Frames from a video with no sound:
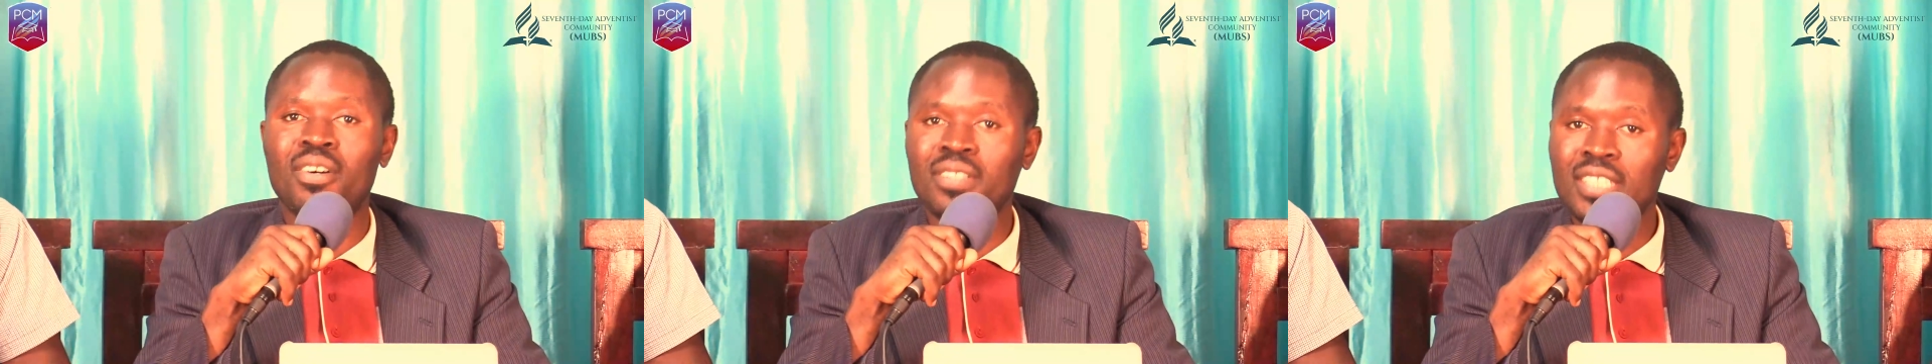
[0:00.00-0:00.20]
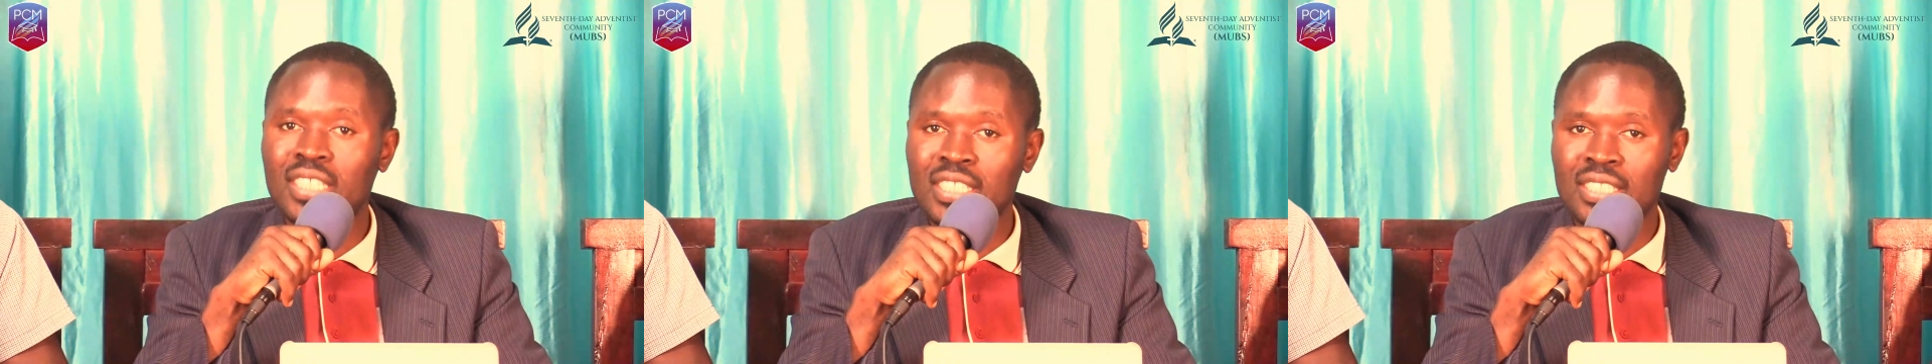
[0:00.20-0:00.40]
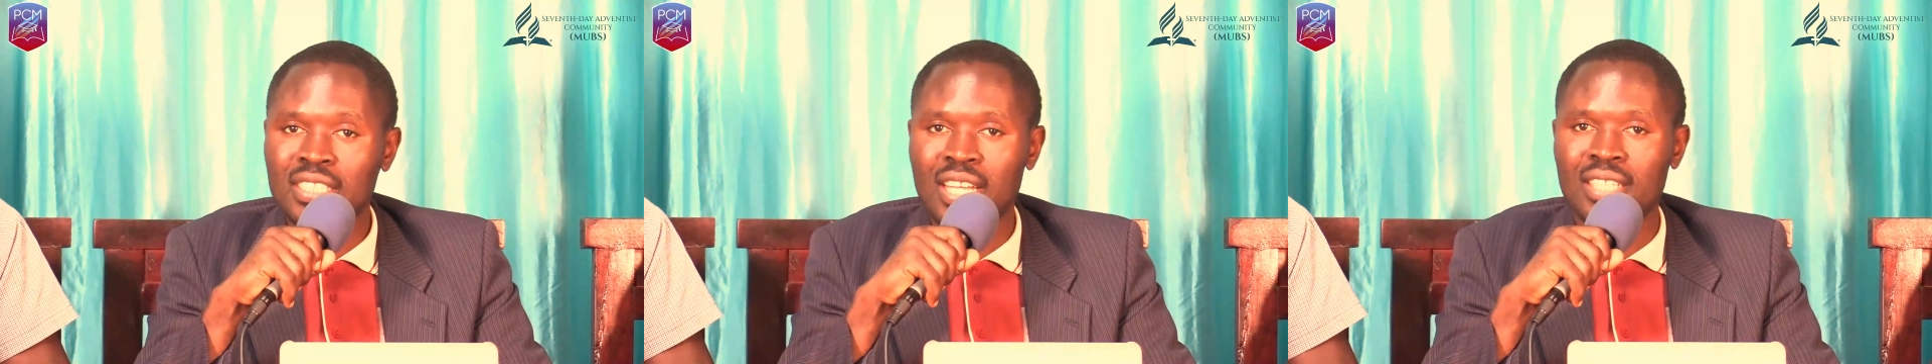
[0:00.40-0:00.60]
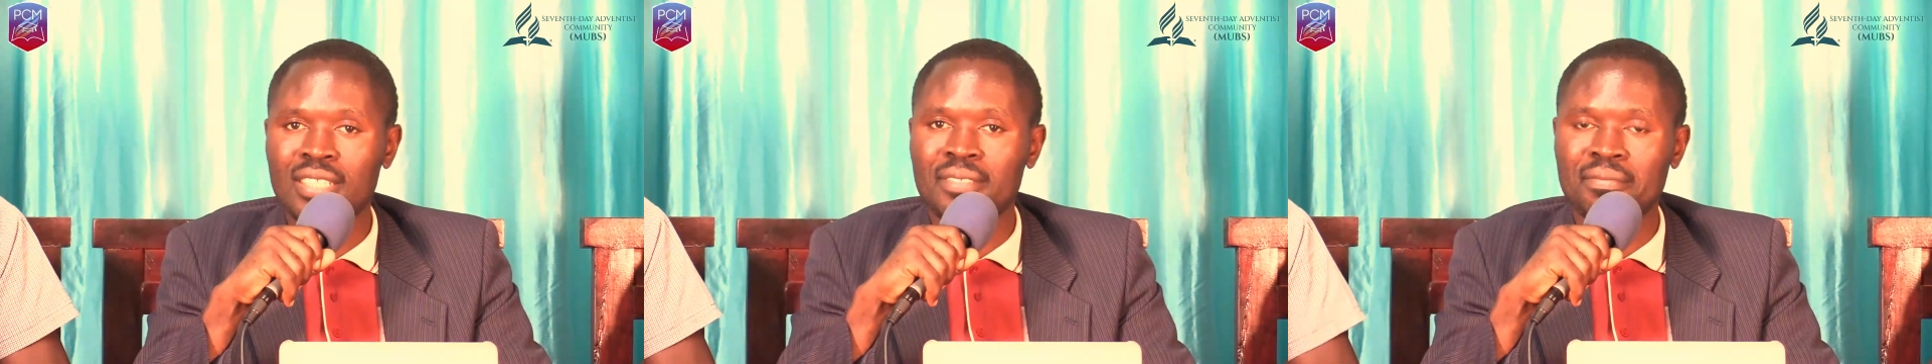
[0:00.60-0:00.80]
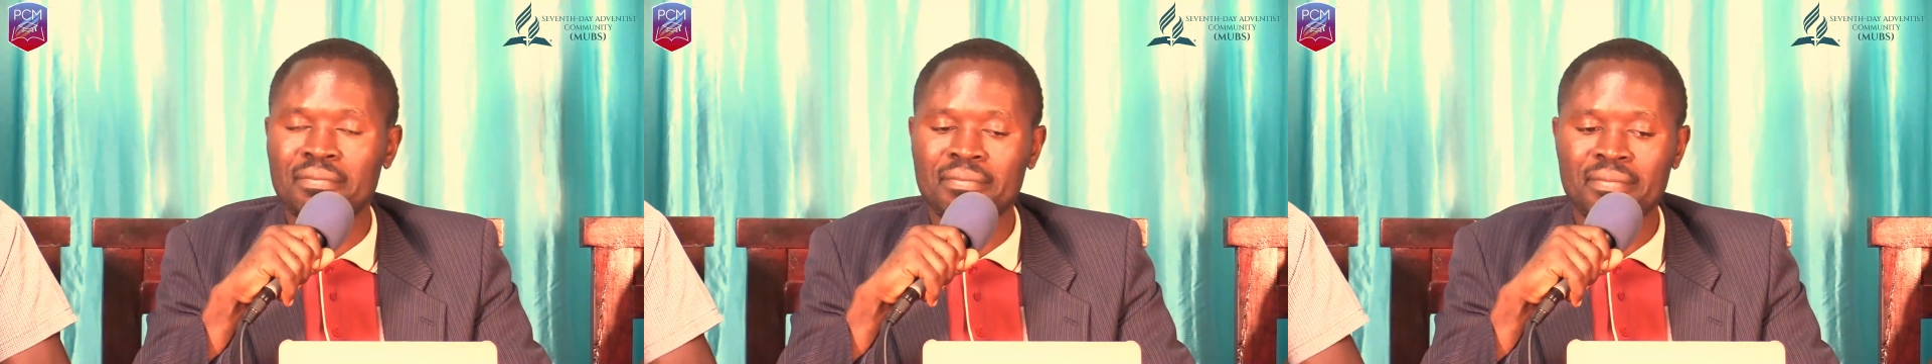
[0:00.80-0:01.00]
only
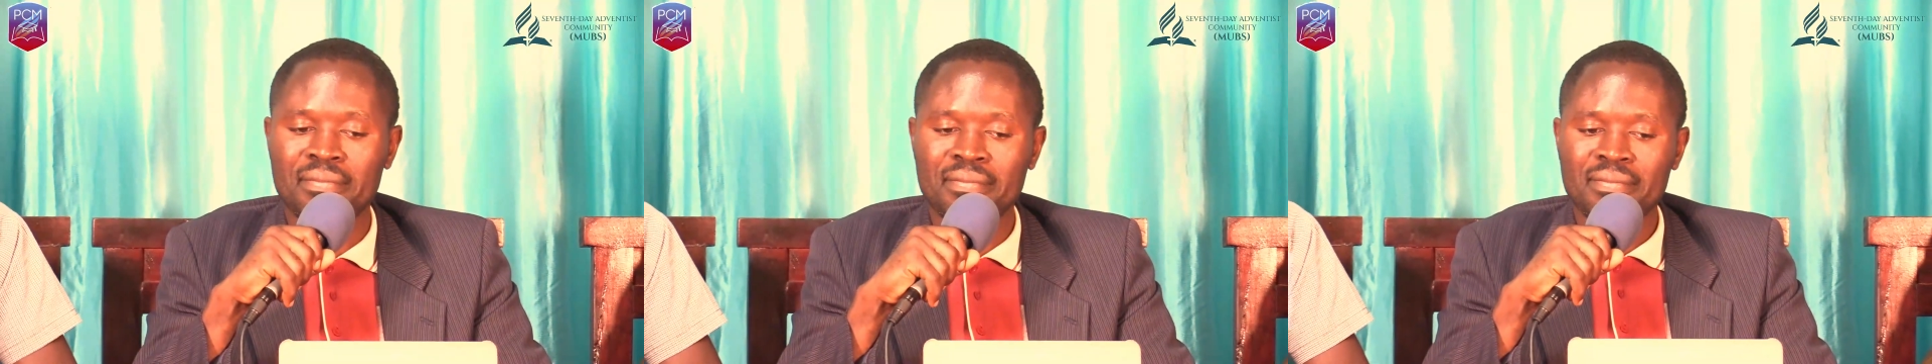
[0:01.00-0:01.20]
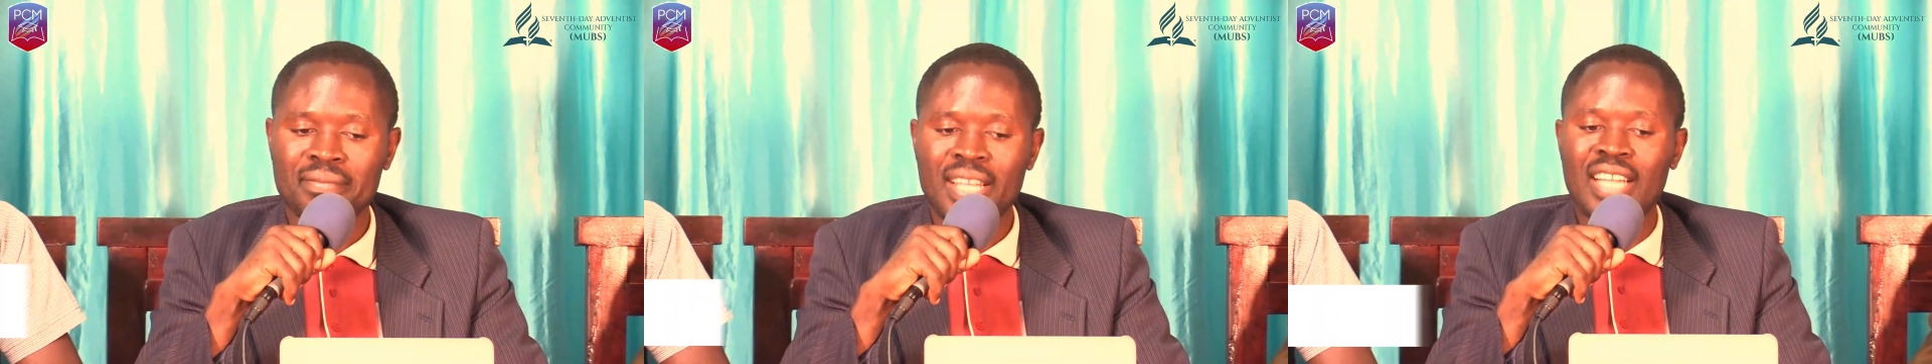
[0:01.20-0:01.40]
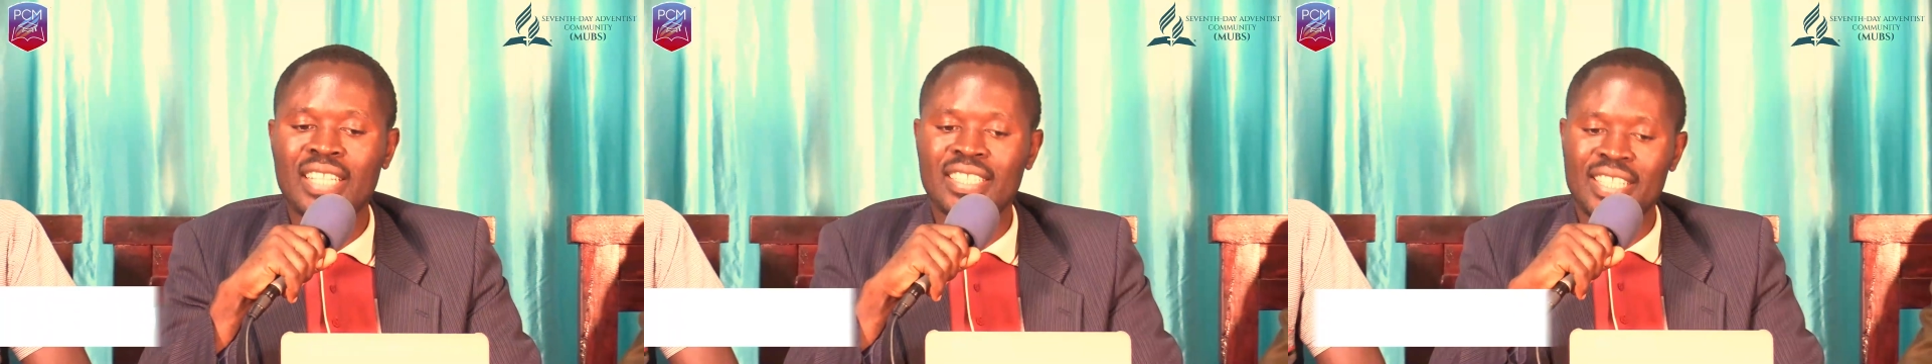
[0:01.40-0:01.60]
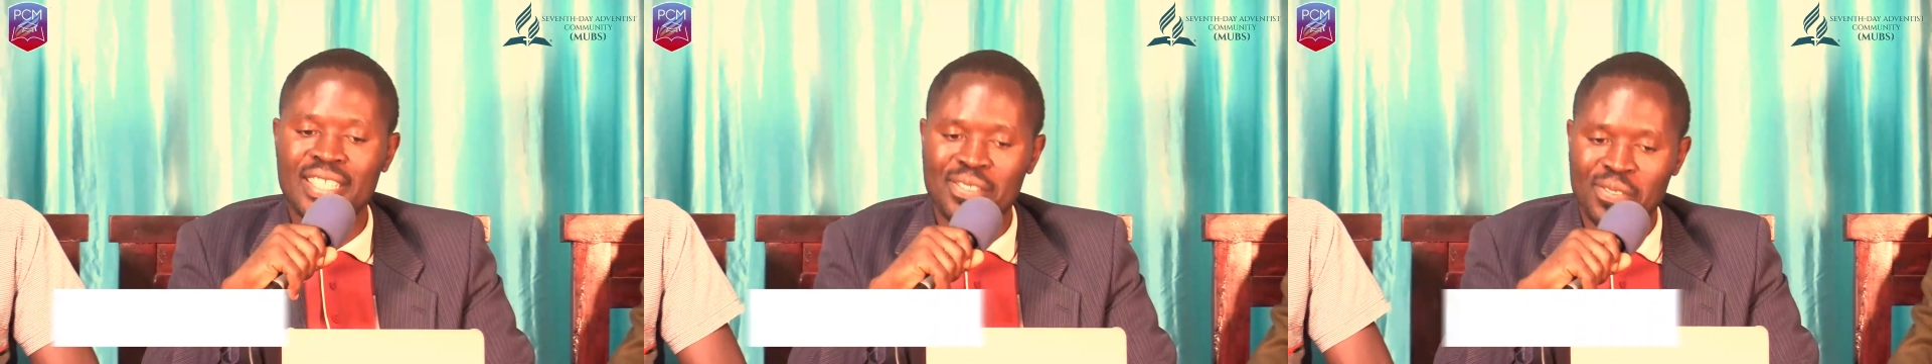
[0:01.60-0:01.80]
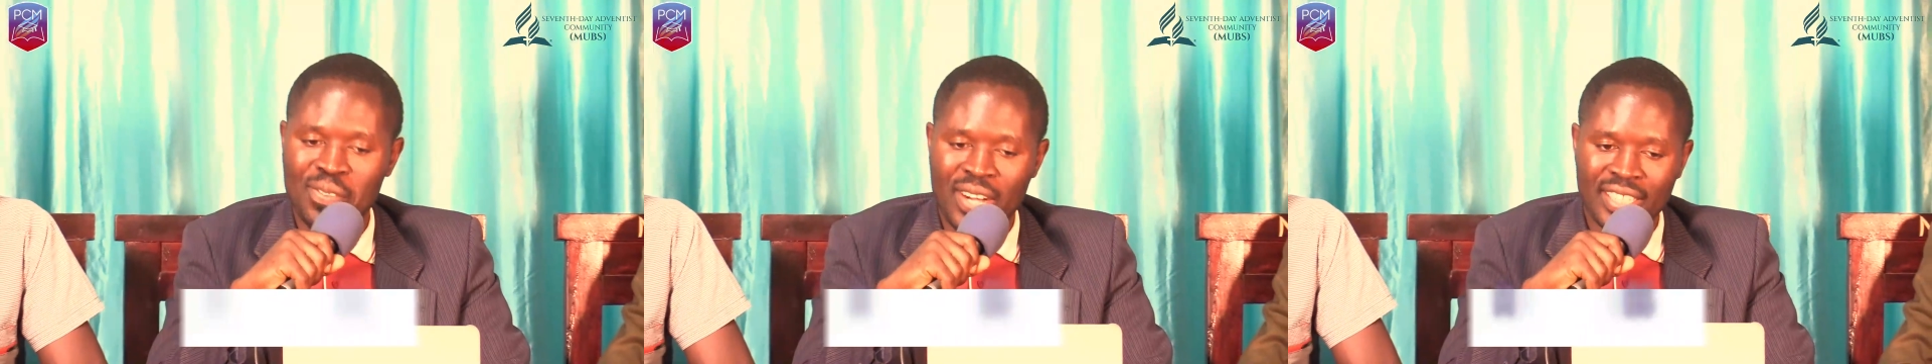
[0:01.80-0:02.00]
son. And
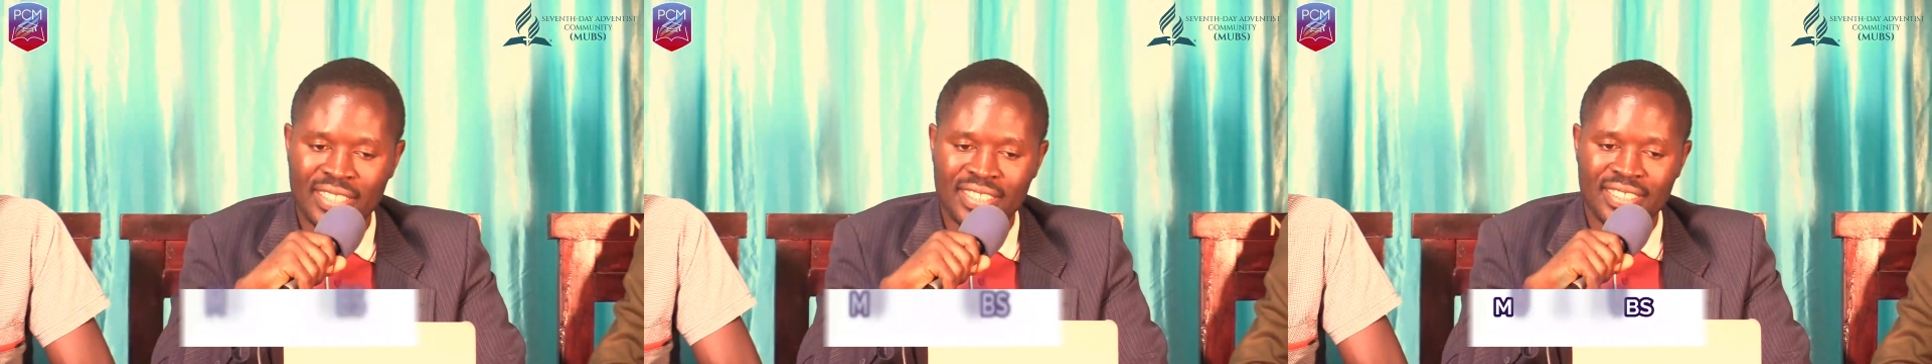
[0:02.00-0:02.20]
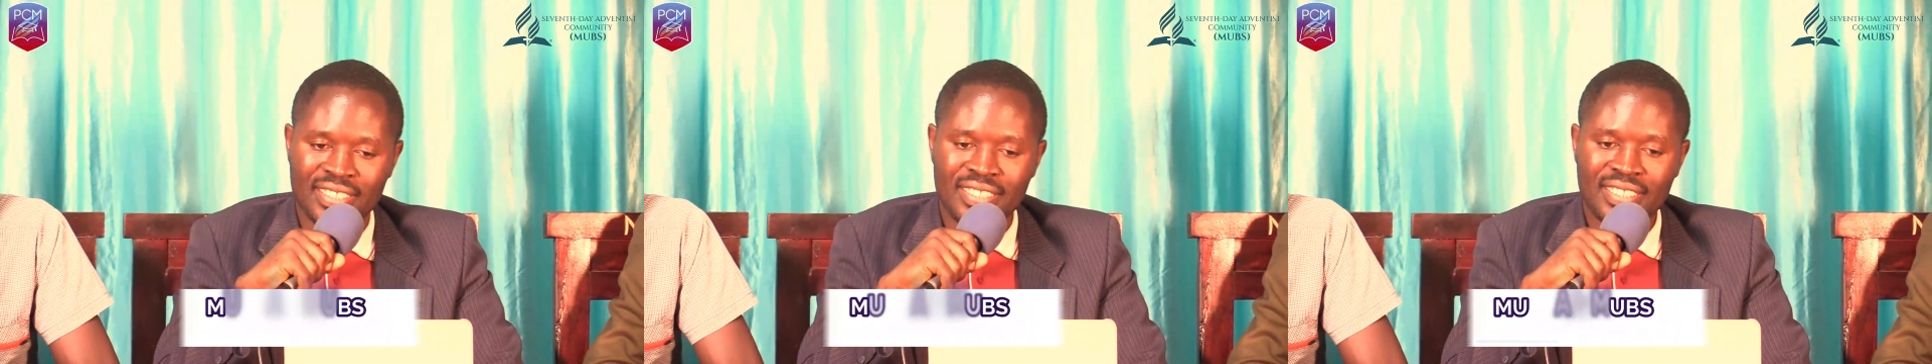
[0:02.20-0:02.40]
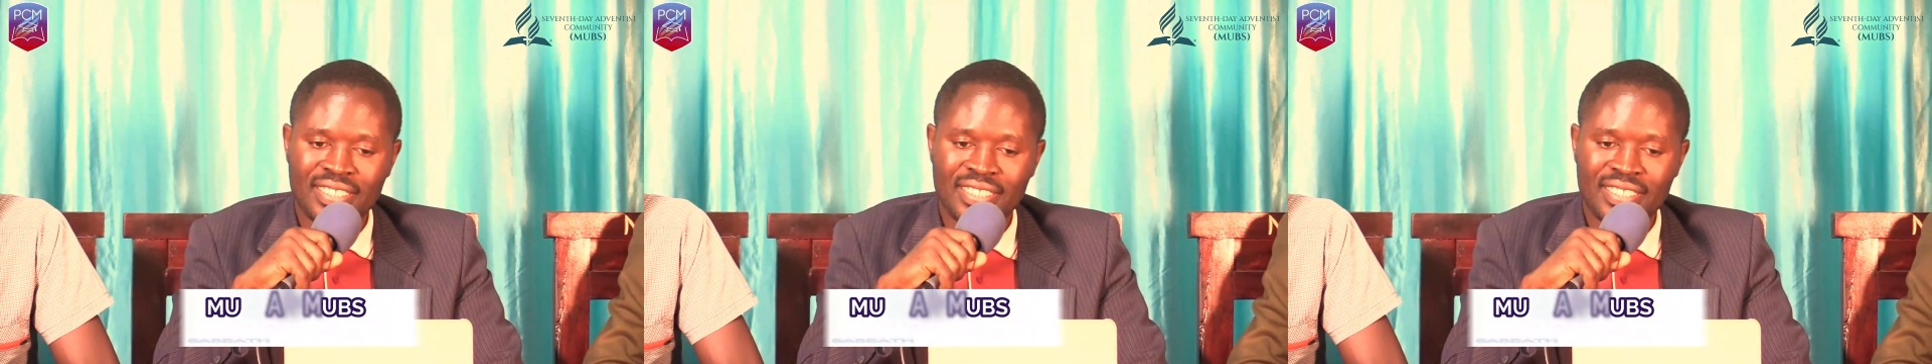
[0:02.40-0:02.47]
guess what?